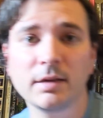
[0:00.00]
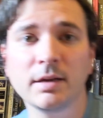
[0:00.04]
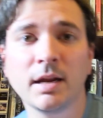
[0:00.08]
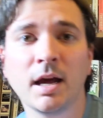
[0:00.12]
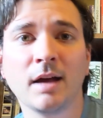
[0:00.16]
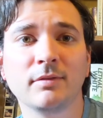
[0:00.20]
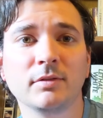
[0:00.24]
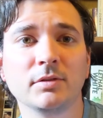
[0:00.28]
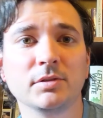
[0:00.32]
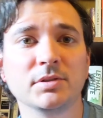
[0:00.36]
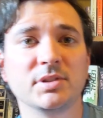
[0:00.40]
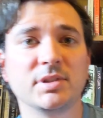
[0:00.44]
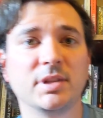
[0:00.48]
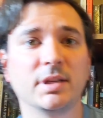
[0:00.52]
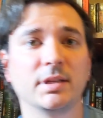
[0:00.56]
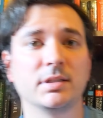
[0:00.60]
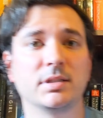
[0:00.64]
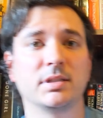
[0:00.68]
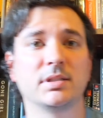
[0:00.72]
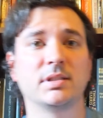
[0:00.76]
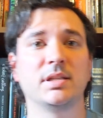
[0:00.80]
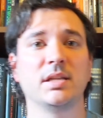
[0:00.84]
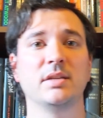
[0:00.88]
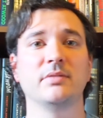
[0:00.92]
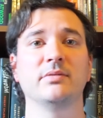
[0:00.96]
novels that
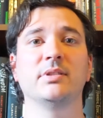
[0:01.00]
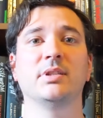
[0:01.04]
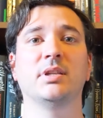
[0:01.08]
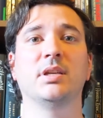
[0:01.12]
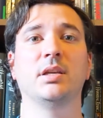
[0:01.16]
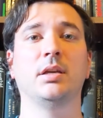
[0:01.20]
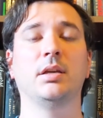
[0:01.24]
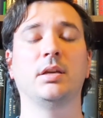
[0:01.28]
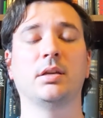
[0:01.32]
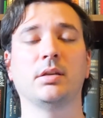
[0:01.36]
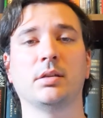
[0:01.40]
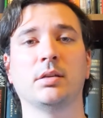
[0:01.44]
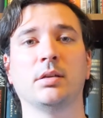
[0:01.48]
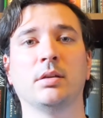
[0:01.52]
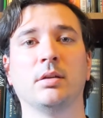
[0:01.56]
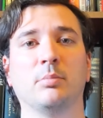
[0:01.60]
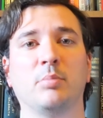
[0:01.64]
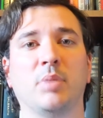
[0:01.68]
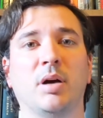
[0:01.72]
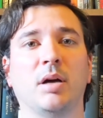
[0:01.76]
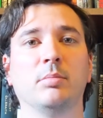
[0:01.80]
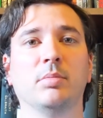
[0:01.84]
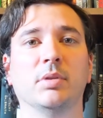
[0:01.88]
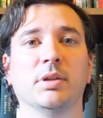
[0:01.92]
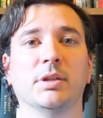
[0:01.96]
Stephen King
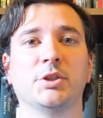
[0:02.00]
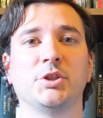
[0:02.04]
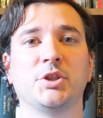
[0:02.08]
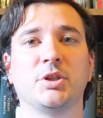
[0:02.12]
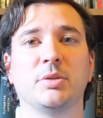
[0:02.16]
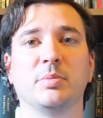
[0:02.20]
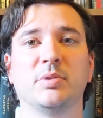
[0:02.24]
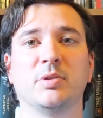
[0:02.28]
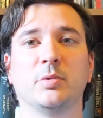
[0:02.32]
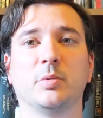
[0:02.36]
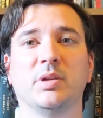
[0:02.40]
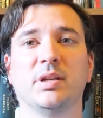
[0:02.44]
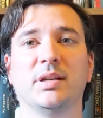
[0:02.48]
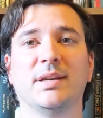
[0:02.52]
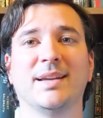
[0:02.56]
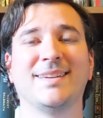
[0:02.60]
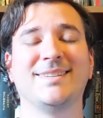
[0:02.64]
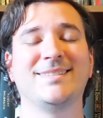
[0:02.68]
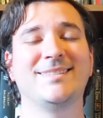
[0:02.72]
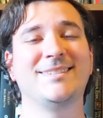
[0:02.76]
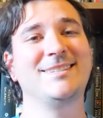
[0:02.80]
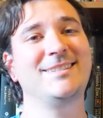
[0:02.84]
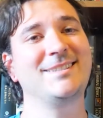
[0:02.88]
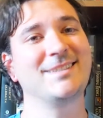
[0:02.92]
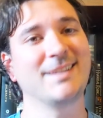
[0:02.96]
published between
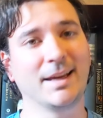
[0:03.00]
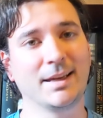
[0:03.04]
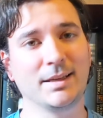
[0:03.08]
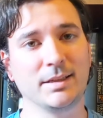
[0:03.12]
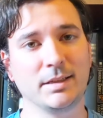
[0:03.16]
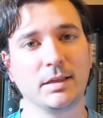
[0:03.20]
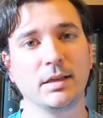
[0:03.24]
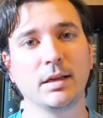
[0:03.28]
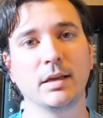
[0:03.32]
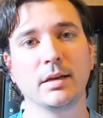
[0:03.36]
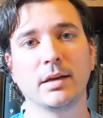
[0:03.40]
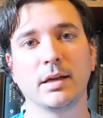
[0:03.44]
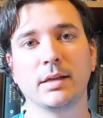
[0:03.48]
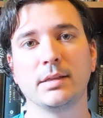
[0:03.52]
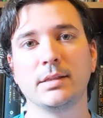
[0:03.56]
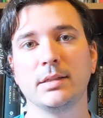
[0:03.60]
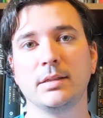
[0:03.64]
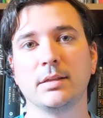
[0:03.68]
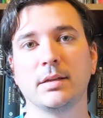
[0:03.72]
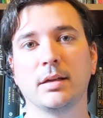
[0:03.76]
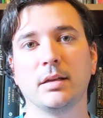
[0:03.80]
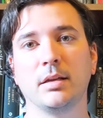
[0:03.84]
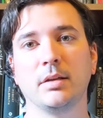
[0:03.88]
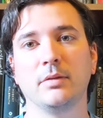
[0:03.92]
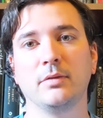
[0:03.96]
1990 and
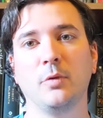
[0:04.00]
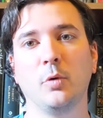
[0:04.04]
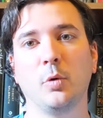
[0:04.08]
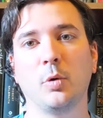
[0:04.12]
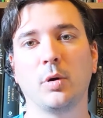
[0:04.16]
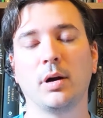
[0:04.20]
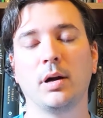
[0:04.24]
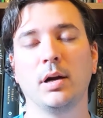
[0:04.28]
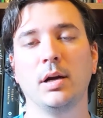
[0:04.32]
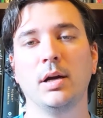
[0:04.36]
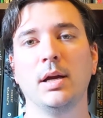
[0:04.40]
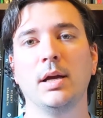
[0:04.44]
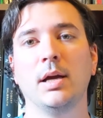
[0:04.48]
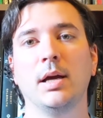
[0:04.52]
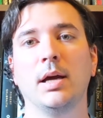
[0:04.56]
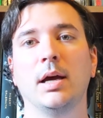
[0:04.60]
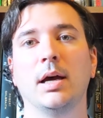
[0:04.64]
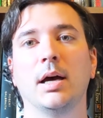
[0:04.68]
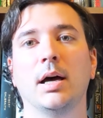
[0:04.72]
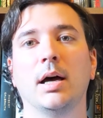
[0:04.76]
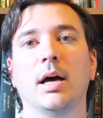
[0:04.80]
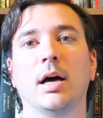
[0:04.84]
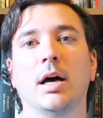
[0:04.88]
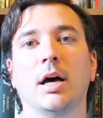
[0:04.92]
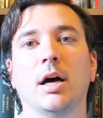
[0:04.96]
1994.
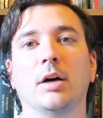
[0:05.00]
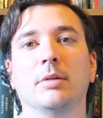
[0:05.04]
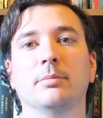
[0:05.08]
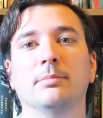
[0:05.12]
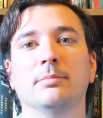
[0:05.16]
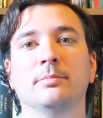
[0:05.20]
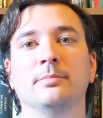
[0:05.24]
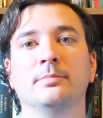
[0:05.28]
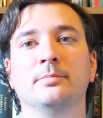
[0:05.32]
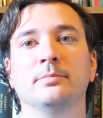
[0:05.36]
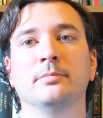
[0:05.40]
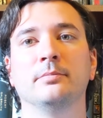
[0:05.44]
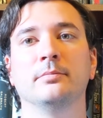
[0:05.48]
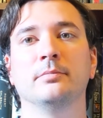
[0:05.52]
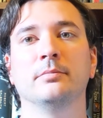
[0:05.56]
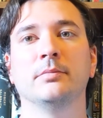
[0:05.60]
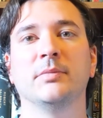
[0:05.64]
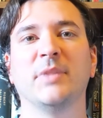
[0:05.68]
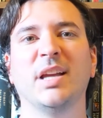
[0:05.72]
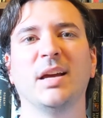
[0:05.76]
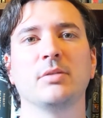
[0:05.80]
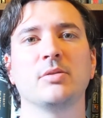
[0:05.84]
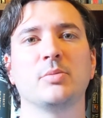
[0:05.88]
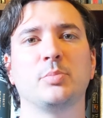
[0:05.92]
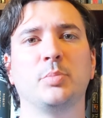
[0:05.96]

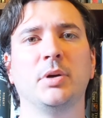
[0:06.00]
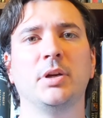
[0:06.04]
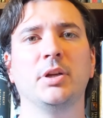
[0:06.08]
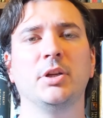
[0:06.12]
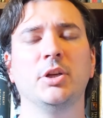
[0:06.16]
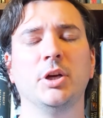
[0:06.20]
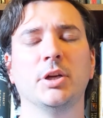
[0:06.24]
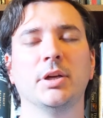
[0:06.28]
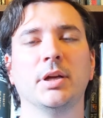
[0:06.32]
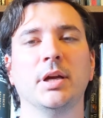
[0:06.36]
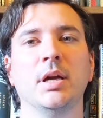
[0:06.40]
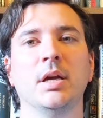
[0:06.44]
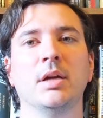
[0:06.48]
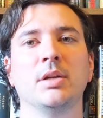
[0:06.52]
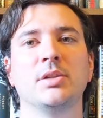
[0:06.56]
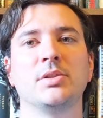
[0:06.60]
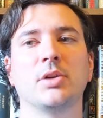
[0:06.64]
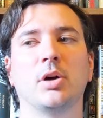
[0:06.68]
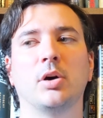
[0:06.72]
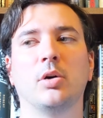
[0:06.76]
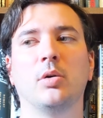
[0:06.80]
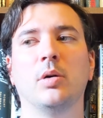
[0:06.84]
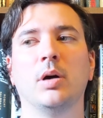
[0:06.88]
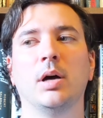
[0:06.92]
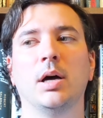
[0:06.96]
Yeah, it was pretty good.
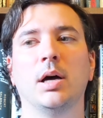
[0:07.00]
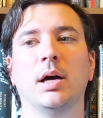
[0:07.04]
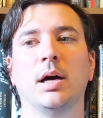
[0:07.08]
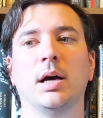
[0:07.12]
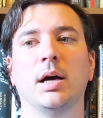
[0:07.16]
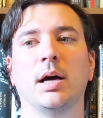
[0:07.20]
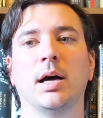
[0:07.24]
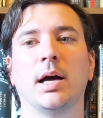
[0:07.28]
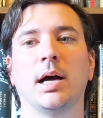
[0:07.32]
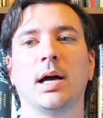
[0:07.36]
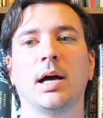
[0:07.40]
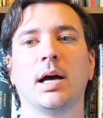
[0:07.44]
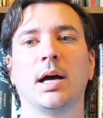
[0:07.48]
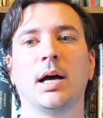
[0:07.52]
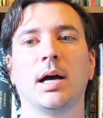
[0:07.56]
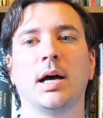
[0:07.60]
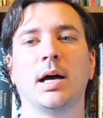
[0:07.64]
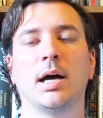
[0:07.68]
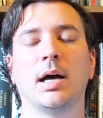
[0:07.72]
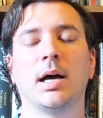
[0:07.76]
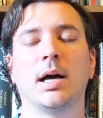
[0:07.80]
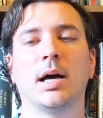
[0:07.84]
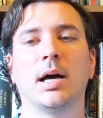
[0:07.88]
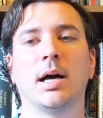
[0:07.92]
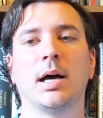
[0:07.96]
So
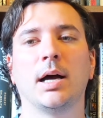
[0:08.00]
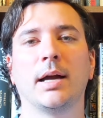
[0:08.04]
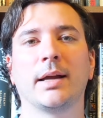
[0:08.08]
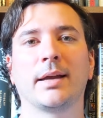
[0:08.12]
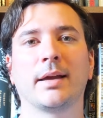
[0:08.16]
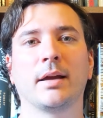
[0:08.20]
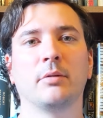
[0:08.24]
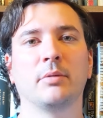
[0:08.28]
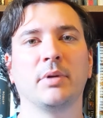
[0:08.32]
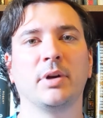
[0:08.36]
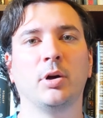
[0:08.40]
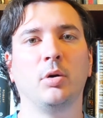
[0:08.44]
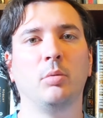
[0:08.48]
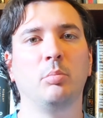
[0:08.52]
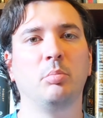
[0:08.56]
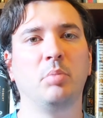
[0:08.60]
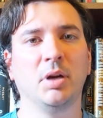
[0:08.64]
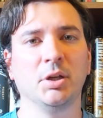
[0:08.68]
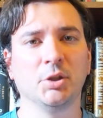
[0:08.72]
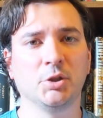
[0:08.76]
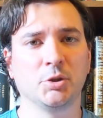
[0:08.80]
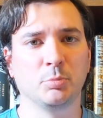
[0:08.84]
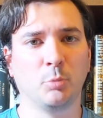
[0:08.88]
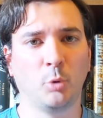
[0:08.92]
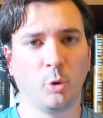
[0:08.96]
I got to read a whole
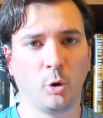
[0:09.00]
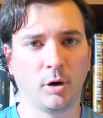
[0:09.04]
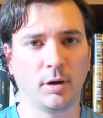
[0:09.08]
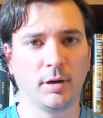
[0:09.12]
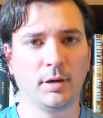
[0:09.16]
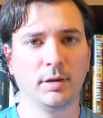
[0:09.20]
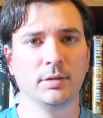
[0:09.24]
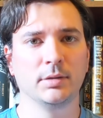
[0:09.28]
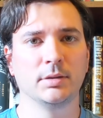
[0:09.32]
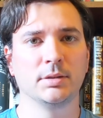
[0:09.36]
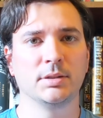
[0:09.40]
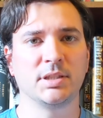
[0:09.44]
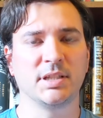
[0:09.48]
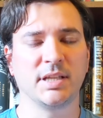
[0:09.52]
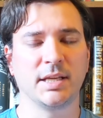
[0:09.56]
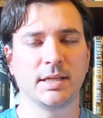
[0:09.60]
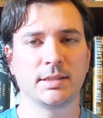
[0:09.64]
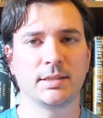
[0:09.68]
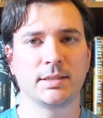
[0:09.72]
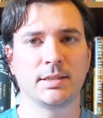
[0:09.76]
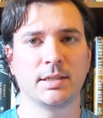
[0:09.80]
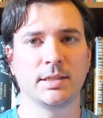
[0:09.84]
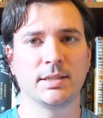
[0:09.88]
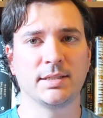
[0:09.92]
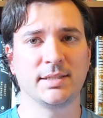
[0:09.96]
bunch more to
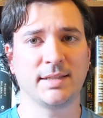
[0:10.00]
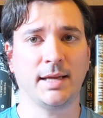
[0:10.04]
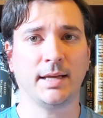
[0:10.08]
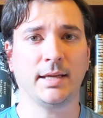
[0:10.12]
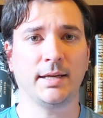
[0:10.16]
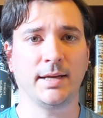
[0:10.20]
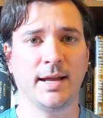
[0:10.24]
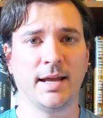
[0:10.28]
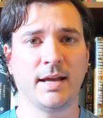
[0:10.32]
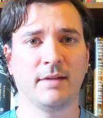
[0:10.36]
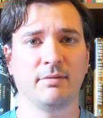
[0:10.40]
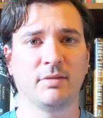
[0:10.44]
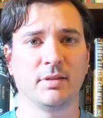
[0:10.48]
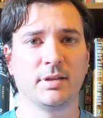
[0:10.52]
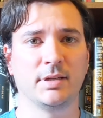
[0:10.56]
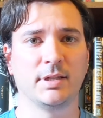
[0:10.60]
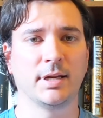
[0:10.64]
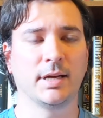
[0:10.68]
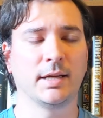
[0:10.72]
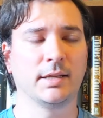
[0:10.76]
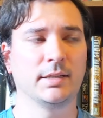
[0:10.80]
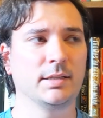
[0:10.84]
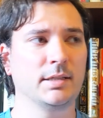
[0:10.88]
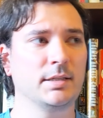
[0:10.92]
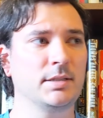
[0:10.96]
get to the second half of the
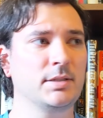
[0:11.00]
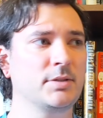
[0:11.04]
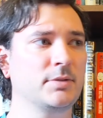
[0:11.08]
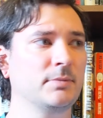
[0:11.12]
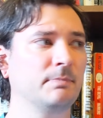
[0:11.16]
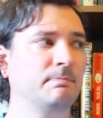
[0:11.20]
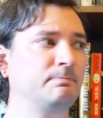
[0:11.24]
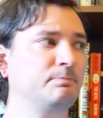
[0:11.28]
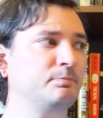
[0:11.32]
90s.